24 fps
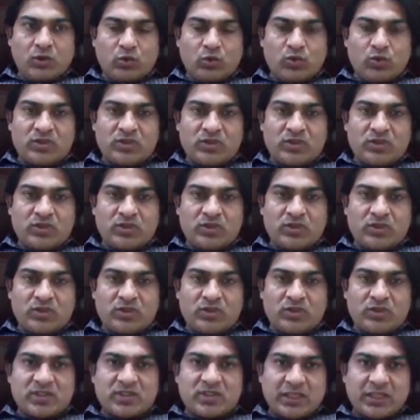who is a
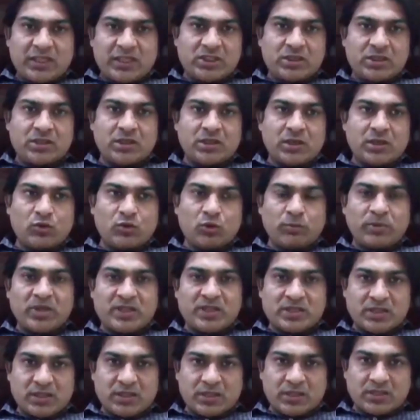legend
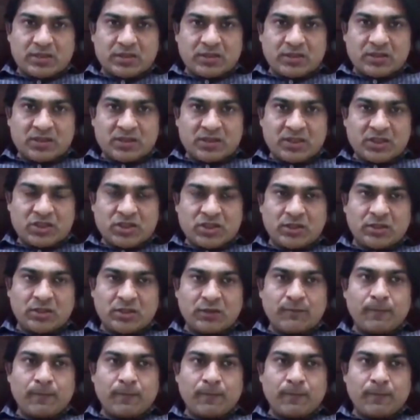oculoplastic surgeon,